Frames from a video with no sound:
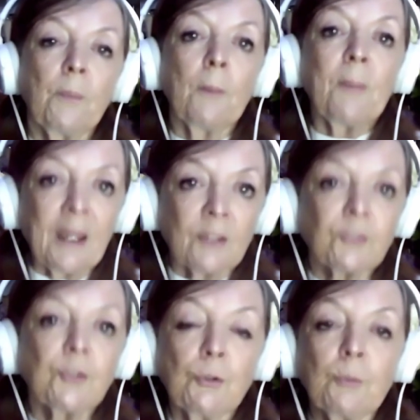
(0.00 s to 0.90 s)

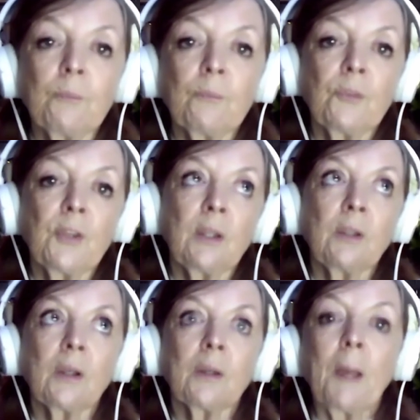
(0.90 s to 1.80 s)
about whom
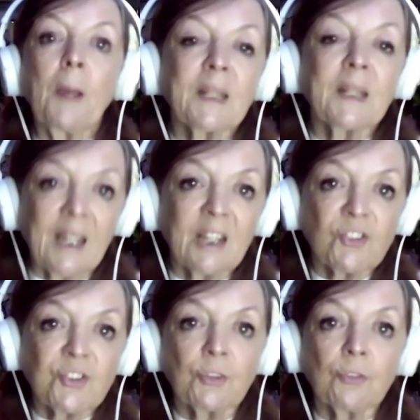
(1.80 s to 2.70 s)
the
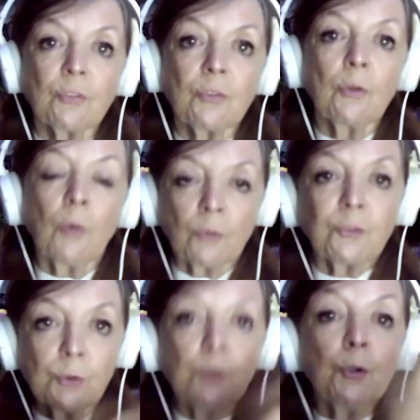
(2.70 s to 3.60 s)
publication uh,
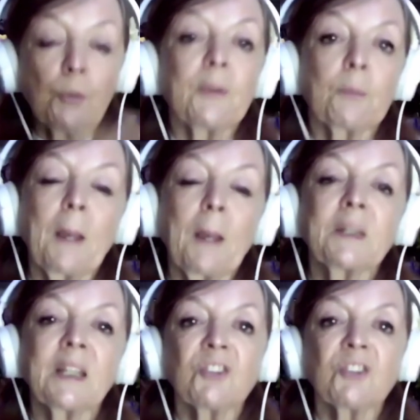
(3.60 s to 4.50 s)
to whom the
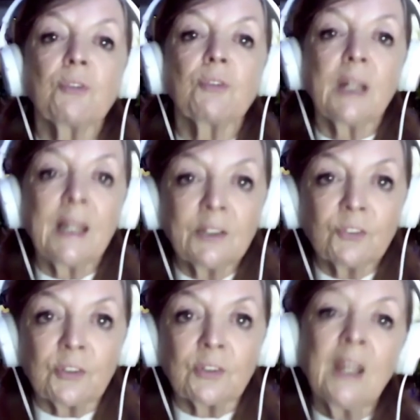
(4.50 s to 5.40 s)
publication
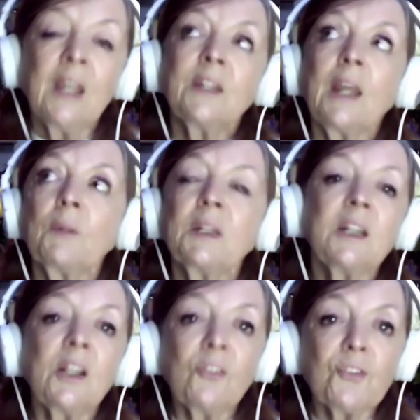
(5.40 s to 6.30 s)
related. Now, in
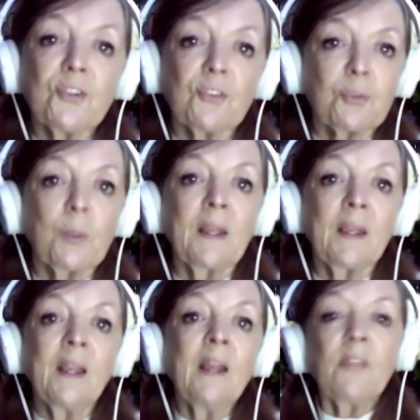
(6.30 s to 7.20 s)
an instance
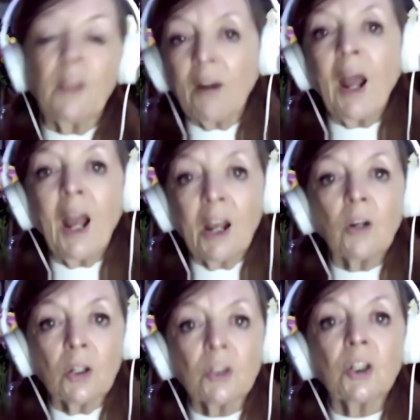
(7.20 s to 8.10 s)
where there are
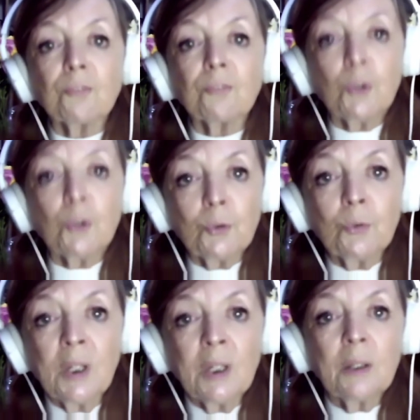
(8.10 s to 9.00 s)
only a
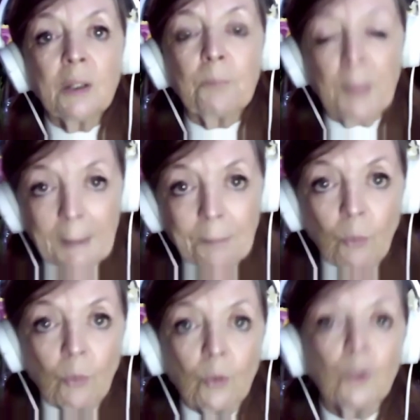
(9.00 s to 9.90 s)
few
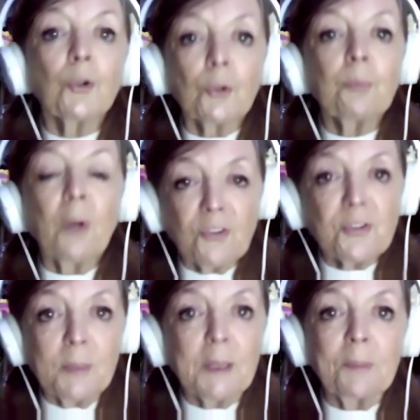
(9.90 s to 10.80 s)
people who could
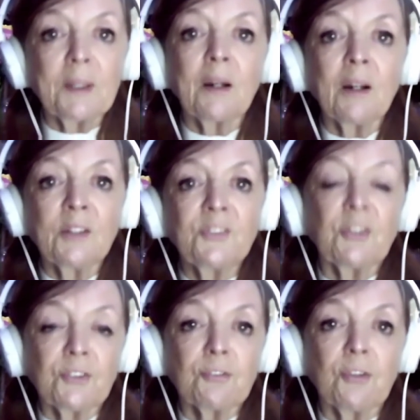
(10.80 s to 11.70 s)
possibly be
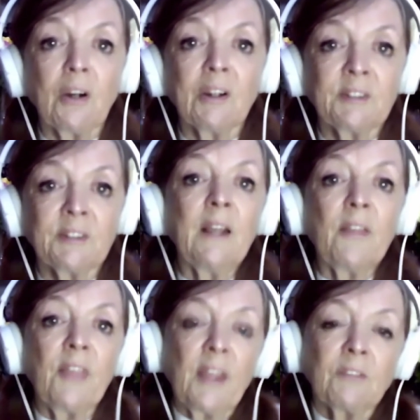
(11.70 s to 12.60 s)
identified,
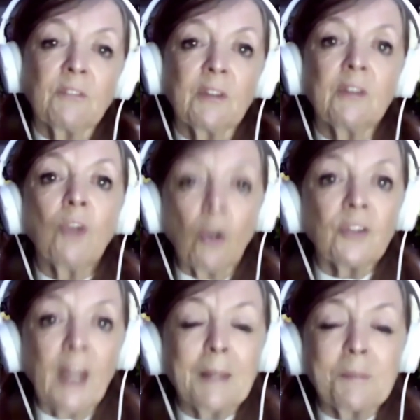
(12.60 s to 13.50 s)
then not
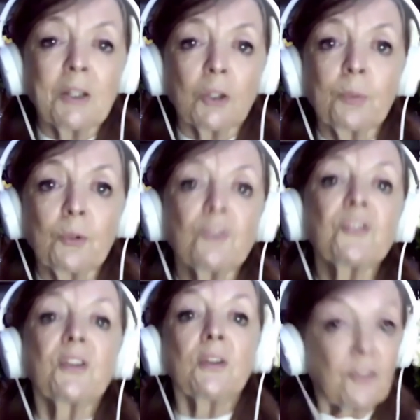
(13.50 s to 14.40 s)
naming the
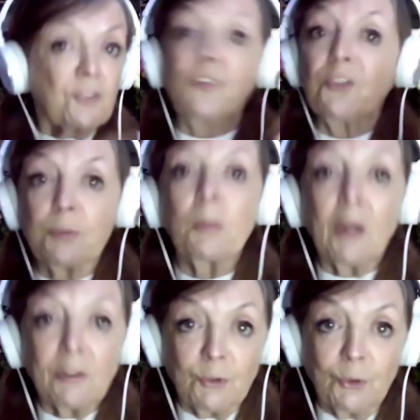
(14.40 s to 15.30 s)
person, this is just
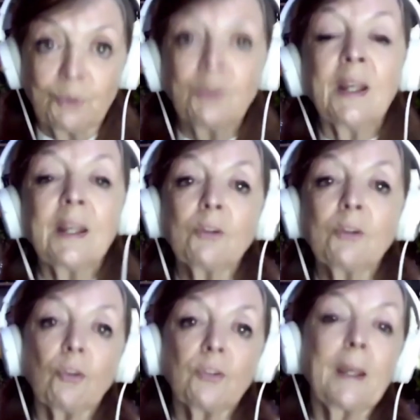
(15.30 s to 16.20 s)
my view, in
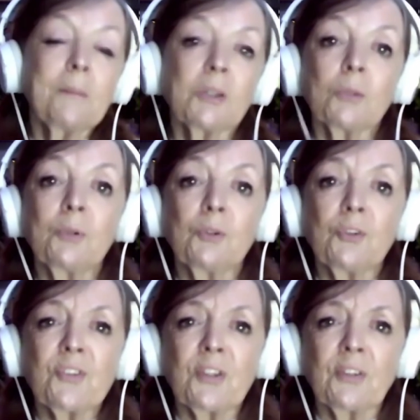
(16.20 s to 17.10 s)
not naming the
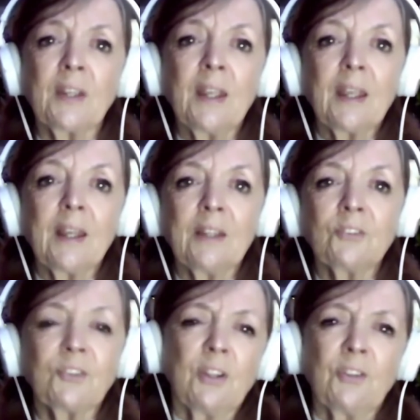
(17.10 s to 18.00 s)
person eh,
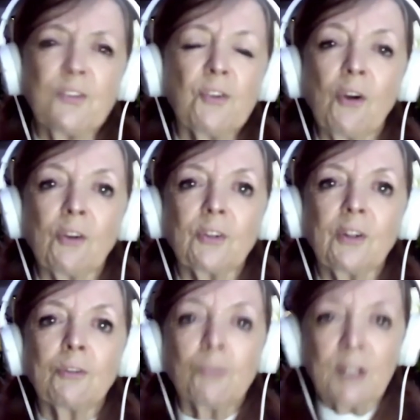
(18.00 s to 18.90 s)
is not
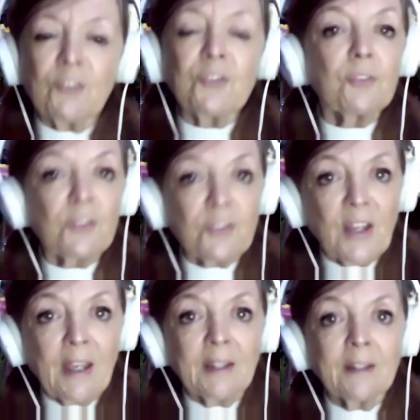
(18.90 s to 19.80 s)
a reason for
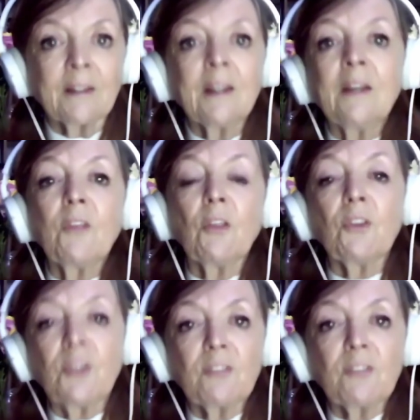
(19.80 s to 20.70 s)
saying that
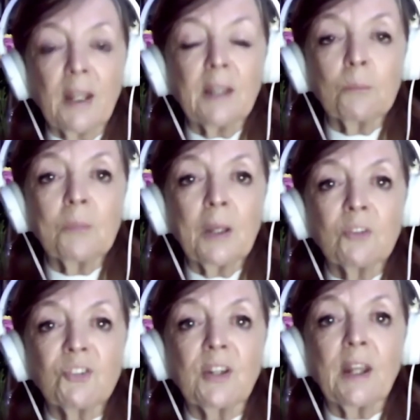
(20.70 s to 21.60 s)
the
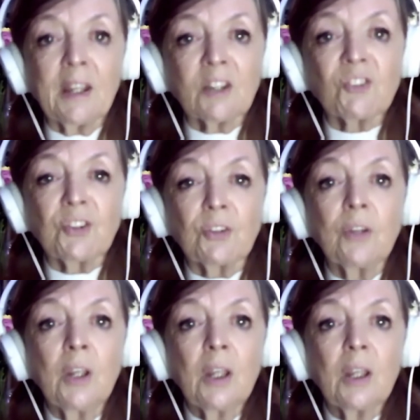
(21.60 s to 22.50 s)
defamation
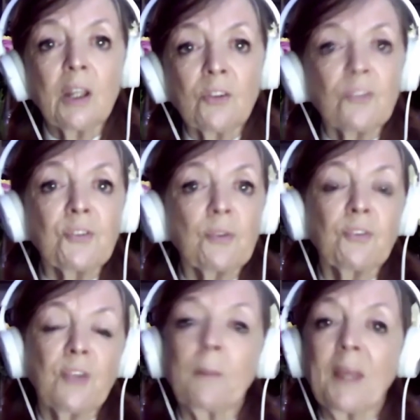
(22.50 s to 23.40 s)
action is
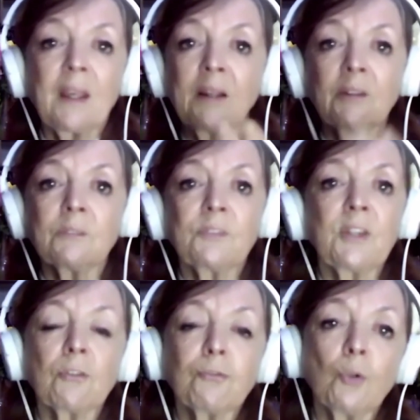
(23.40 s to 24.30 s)
somehow
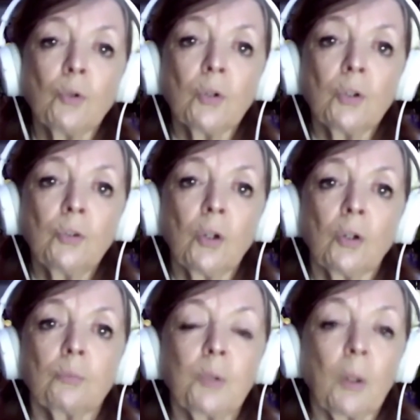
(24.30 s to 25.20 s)
therefore
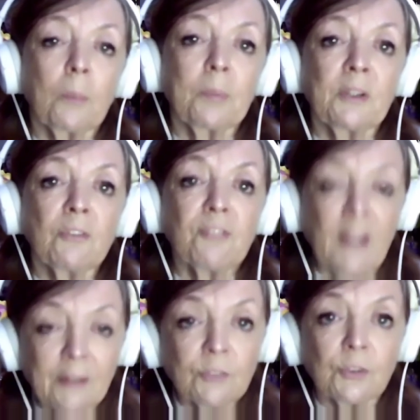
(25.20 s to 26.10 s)
not properly
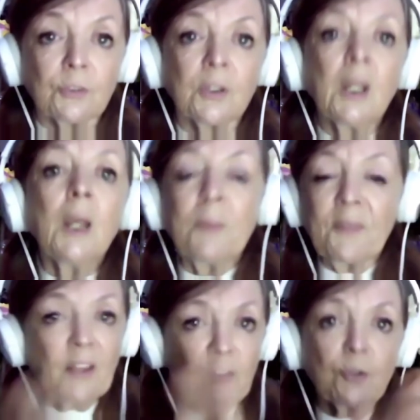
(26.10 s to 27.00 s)
founded.
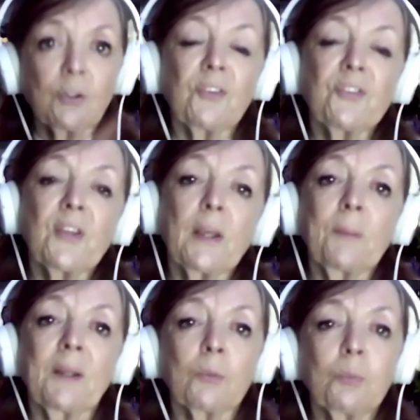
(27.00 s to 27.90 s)
But that's all I'll say
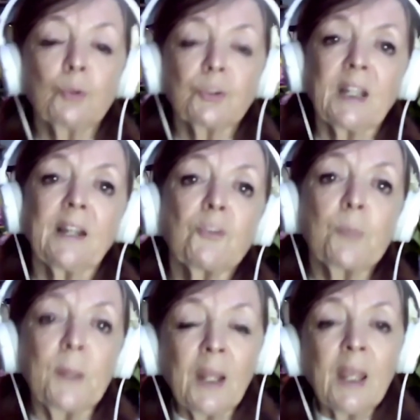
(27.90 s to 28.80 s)
about the Porter case.
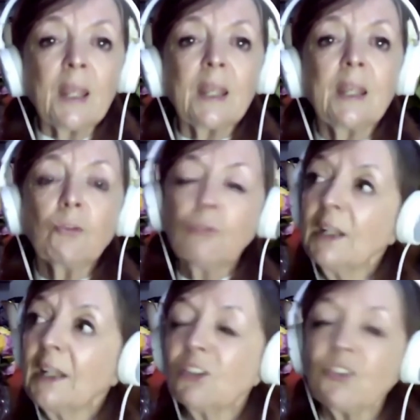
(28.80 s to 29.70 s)
But in
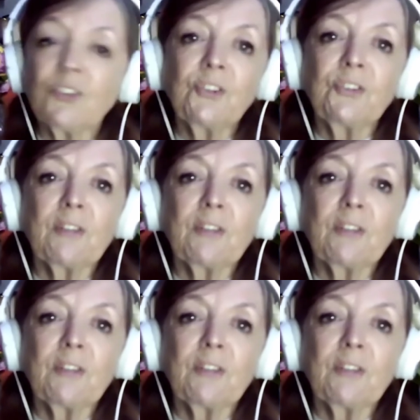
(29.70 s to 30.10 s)
relation to